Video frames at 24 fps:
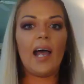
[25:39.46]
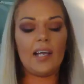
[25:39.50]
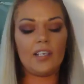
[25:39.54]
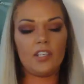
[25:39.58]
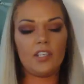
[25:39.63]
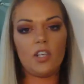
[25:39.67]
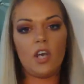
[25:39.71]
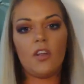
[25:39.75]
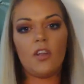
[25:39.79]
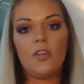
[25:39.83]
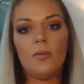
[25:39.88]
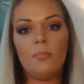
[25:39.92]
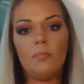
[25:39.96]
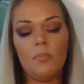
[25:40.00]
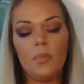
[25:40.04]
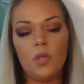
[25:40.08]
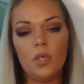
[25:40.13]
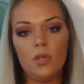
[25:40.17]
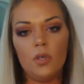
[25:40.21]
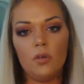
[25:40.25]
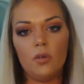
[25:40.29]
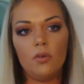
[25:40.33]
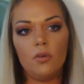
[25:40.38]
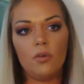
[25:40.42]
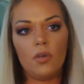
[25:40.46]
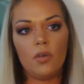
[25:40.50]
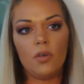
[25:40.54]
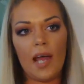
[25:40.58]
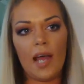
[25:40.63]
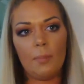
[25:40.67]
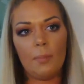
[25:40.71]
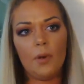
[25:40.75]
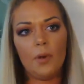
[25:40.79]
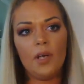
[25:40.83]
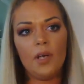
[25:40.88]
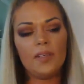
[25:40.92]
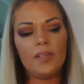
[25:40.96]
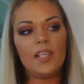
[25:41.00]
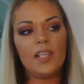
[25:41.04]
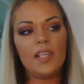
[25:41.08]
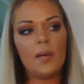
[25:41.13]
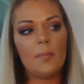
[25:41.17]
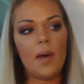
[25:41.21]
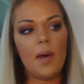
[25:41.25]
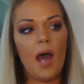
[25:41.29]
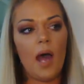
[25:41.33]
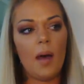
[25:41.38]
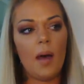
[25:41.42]
I saw the moon. I put
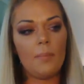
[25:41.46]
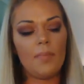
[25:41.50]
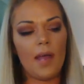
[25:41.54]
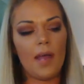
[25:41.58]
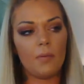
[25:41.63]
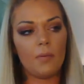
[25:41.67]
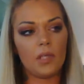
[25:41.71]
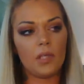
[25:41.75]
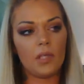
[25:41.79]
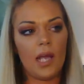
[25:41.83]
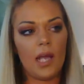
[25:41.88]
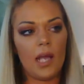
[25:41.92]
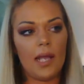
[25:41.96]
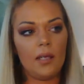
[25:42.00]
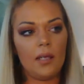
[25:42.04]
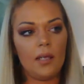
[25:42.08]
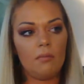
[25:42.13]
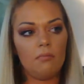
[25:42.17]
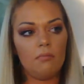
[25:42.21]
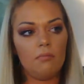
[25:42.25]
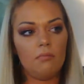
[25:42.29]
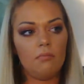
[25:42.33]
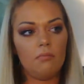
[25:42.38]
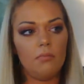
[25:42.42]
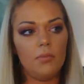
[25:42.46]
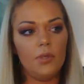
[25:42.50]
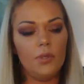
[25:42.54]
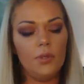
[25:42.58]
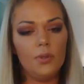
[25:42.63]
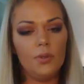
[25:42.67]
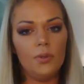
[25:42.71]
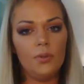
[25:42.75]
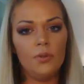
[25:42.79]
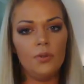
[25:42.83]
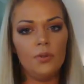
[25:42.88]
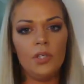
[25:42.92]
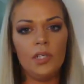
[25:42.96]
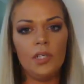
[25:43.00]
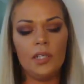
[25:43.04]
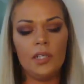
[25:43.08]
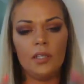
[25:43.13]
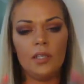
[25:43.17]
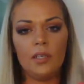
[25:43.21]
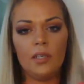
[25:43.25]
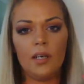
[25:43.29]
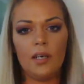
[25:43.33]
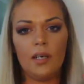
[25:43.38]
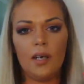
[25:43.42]
some up that were like moon
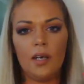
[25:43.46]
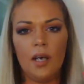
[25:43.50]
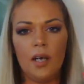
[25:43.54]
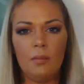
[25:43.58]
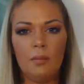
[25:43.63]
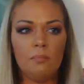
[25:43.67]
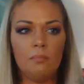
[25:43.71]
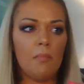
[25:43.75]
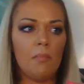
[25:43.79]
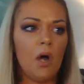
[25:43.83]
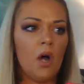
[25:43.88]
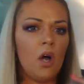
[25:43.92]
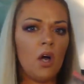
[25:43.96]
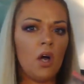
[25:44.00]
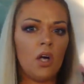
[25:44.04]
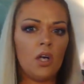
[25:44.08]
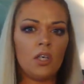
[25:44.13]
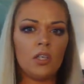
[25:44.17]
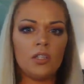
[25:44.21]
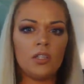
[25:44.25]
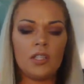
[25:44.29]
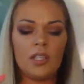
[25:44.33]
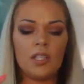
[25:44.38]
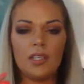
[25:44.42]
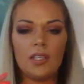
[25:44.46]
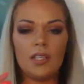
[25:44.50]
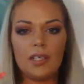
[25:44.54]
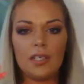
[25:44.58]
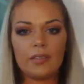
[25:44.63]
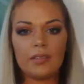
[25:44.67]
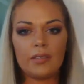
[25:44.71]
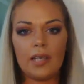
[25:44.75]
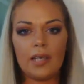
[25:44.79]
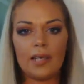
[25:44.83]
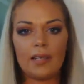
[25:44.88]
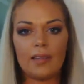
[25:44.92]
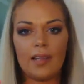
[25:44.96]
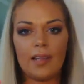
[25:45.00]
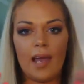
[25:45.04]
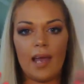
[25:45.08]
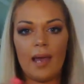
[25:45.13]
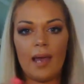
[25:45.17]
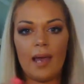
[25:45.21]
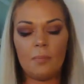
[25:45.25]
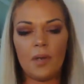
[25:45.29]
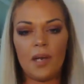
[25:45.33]
and um, Mars and things like that,